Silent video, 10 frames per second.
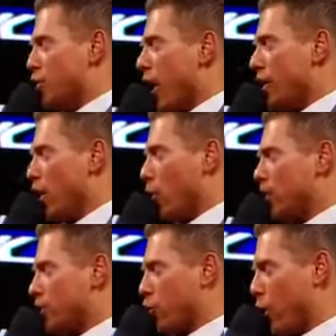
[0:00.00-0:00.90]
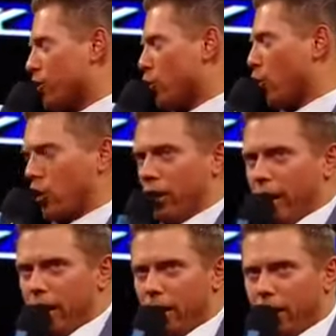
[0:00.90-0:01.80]
agenda was crystal
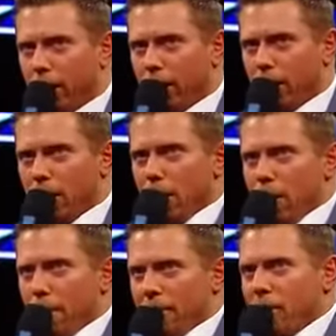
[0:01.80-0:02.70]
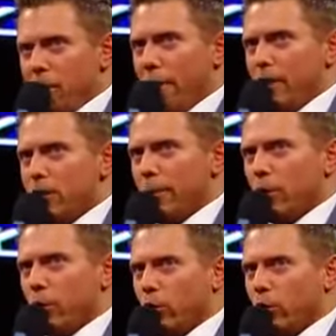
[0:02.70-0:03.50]
clear, but the WWE